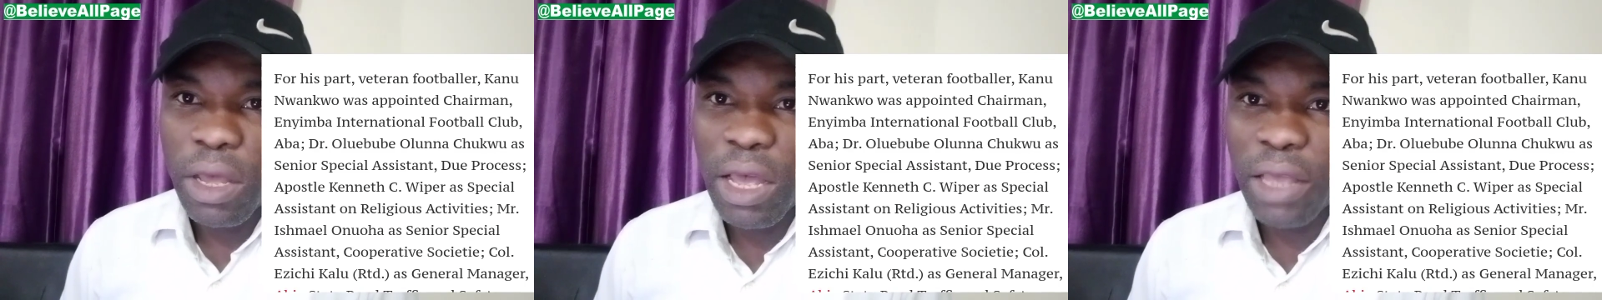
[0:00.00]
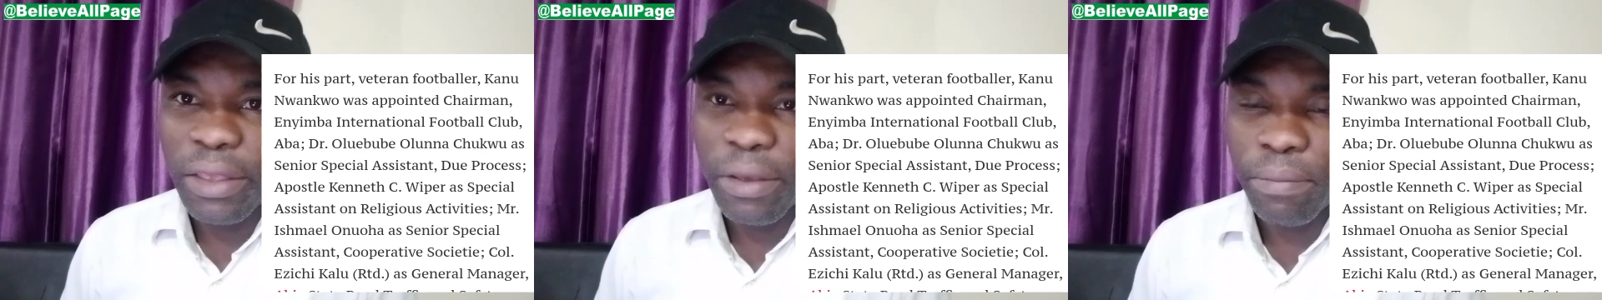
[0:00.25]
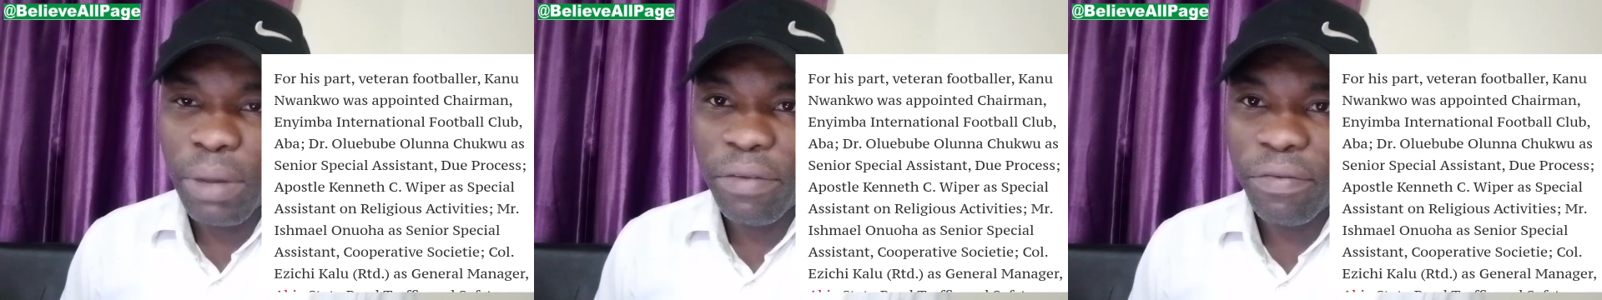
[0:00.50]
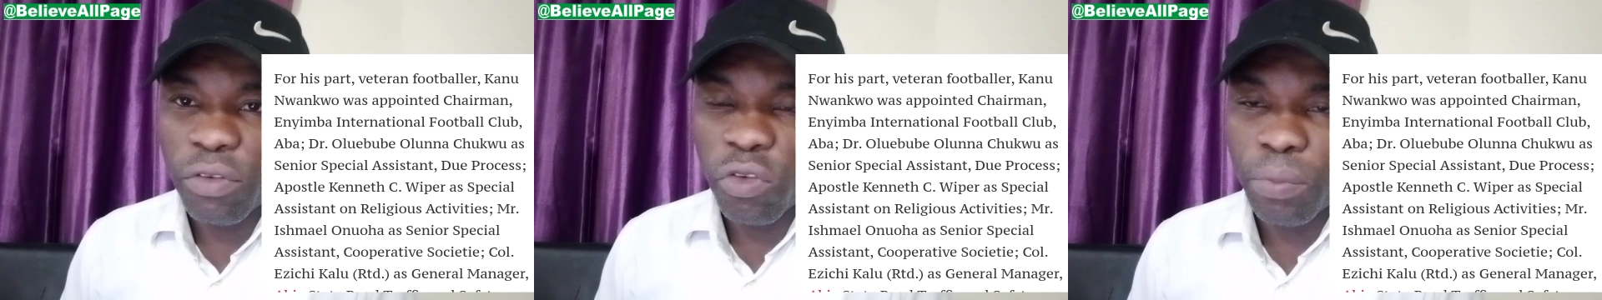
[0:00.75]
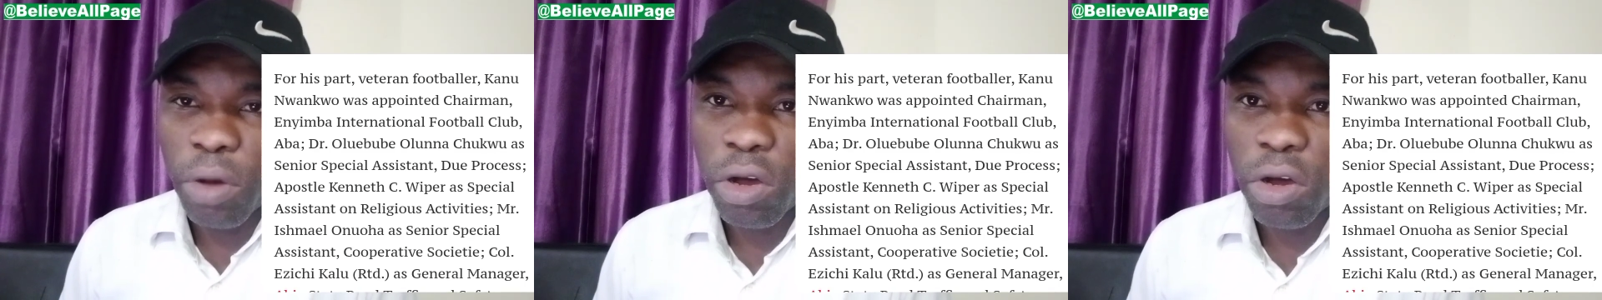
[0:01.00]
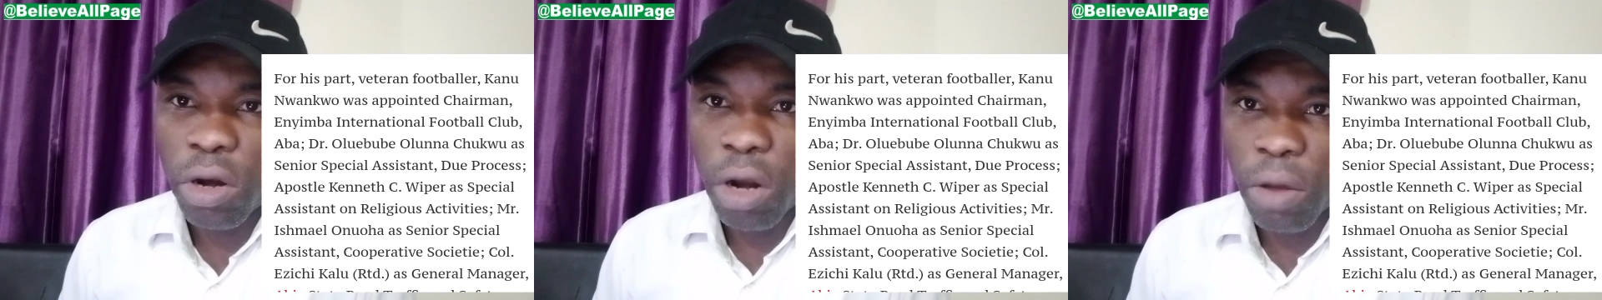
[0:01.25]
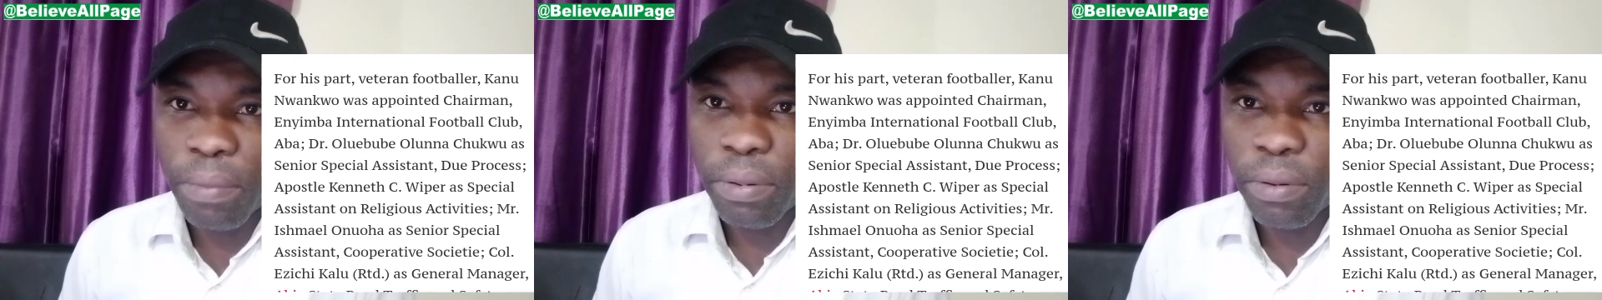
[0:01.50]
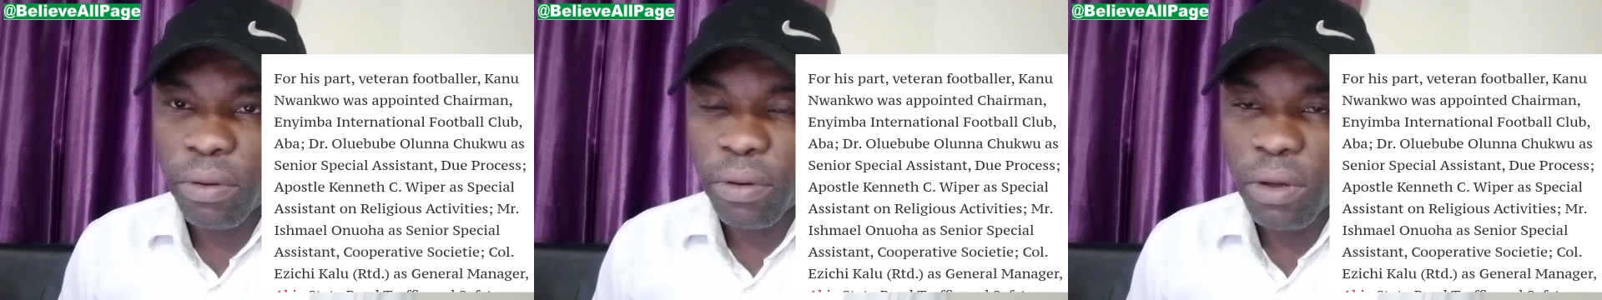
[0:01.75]
Enyimba Football Club
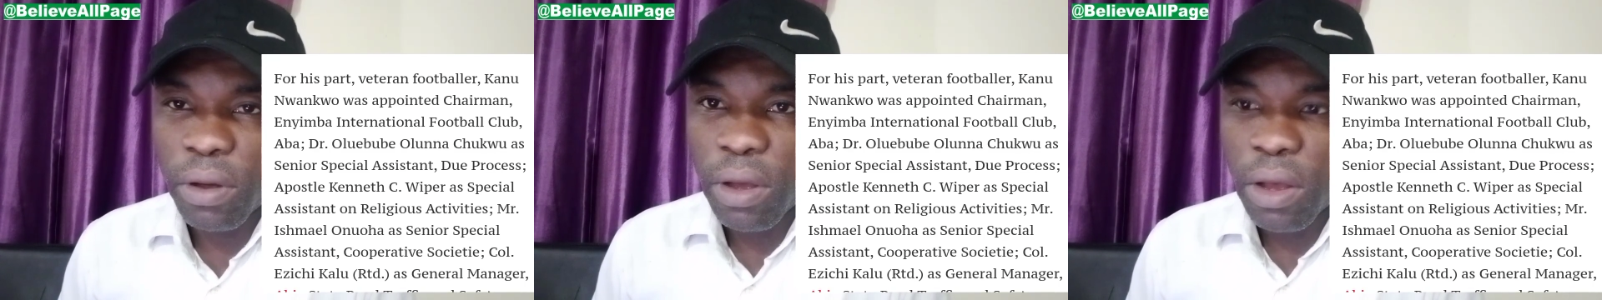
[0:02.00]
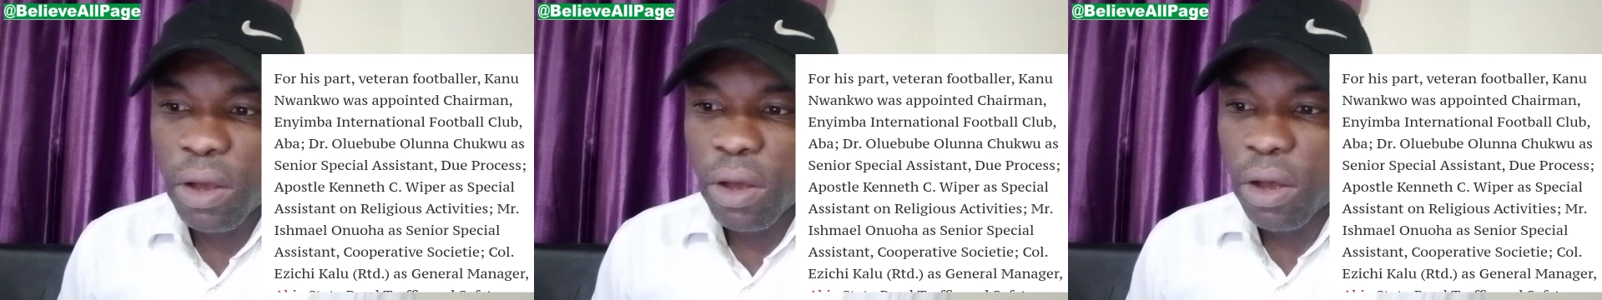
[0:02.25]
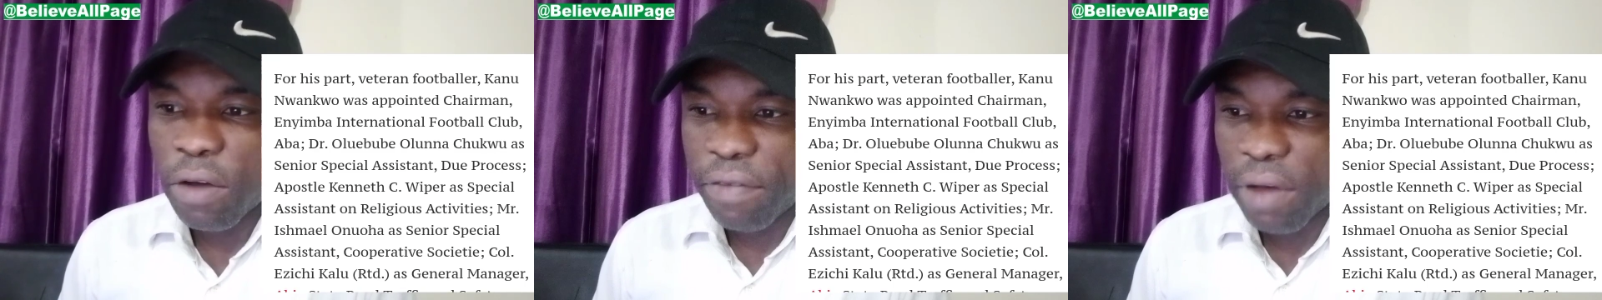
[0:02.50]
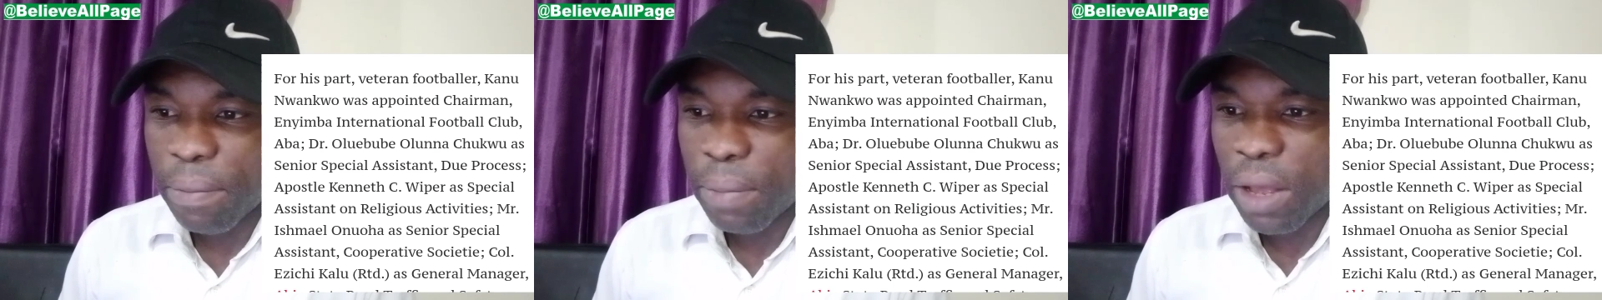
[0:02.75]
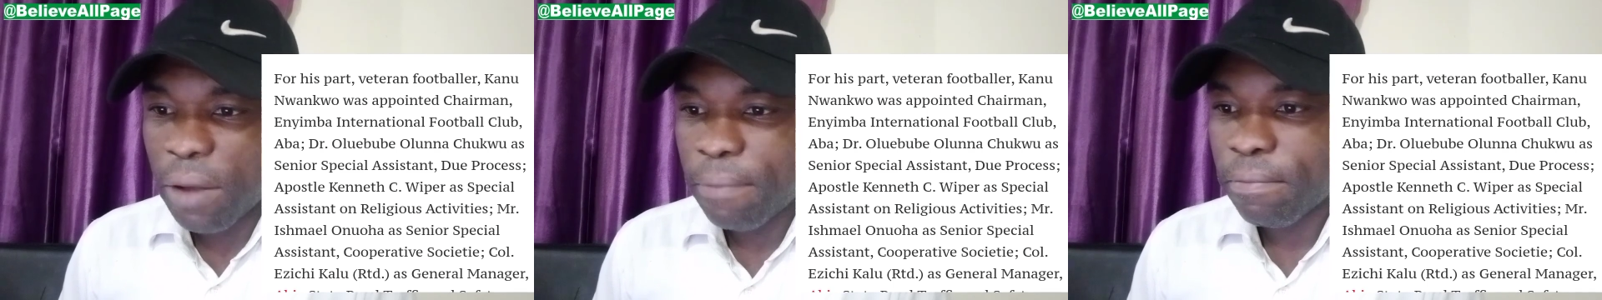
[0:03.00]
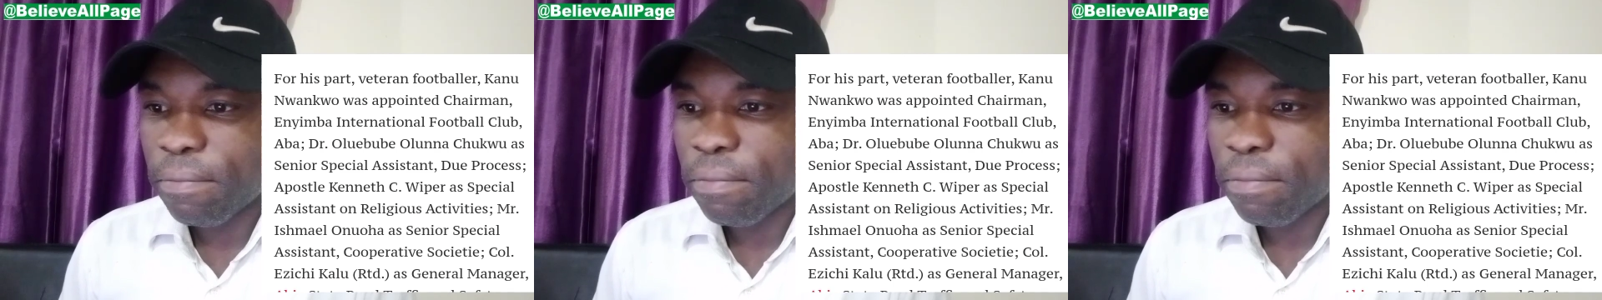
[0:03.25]
of Aba.